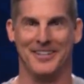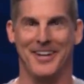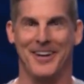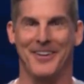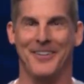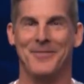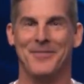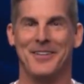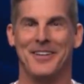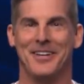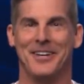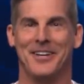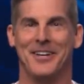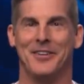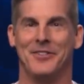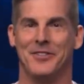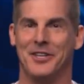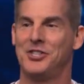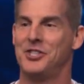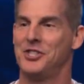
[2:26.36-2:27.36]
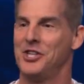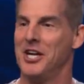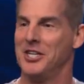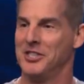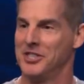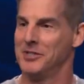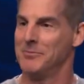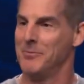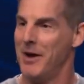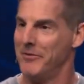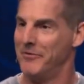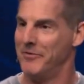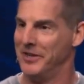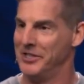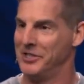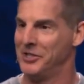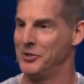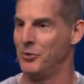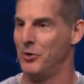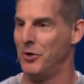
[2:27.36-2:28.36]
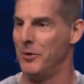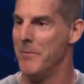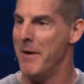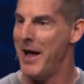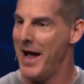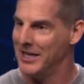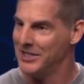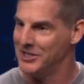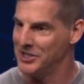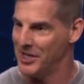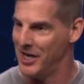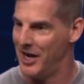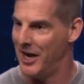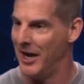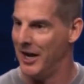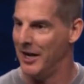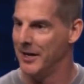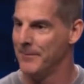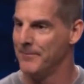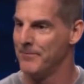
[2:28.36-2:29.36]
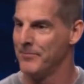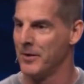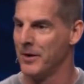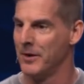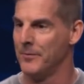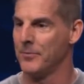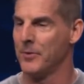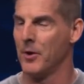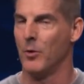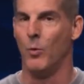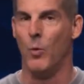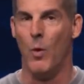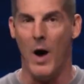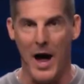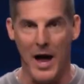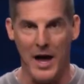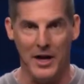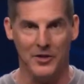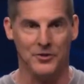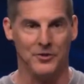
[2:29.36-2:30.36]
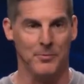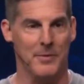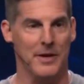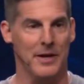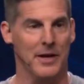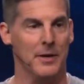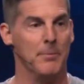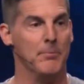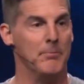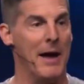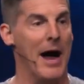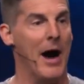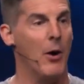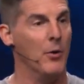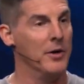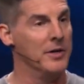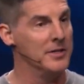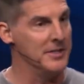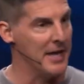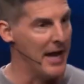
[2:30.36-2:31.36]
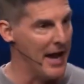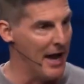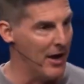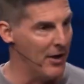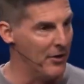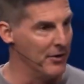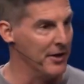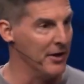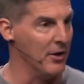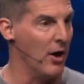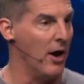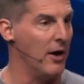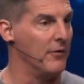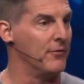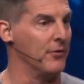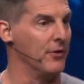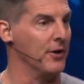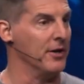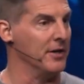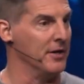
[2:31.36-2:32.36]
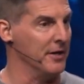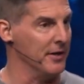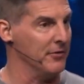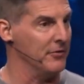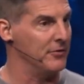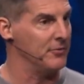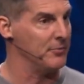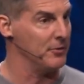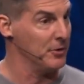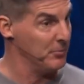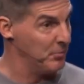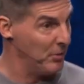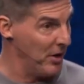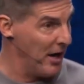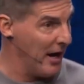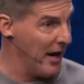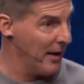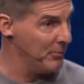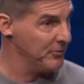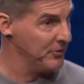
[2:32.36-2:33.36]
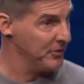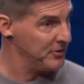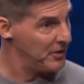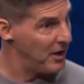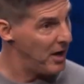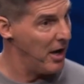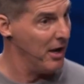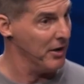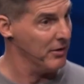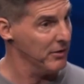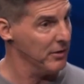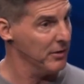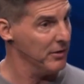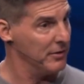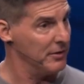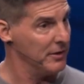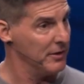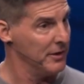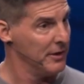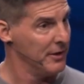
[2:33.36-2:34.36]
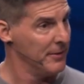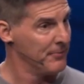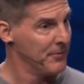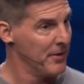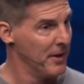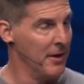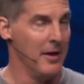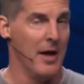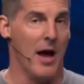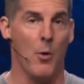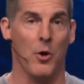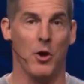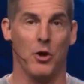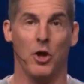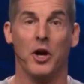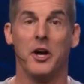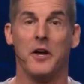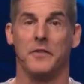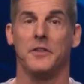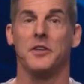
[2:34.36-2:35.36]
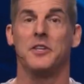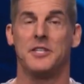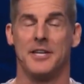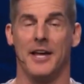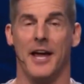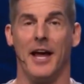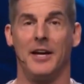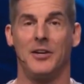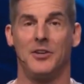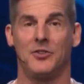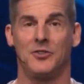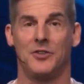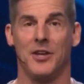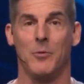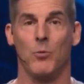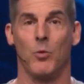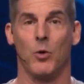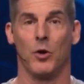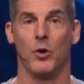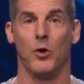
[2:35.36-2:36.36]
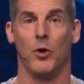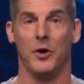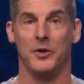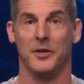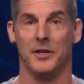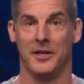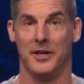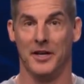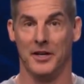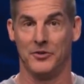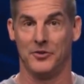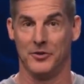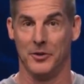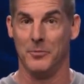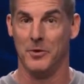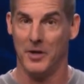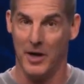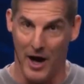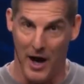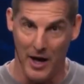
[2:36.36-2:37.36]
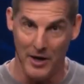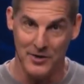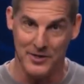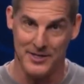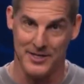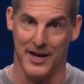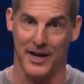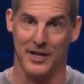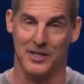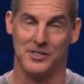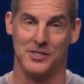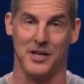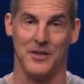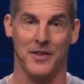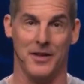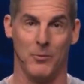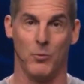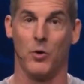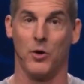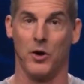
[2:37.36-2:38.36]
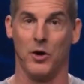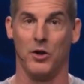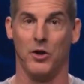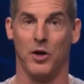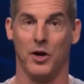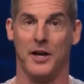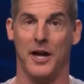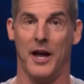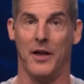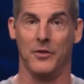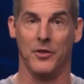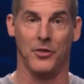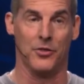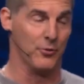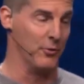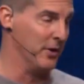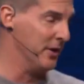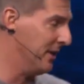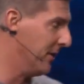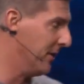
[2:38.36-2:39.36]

you know, this changes my visual. Magi, wise men bowing down and offering gifts to perhaps a toddler. I want to look at the text and we're going to get some context and then we're going to look at the three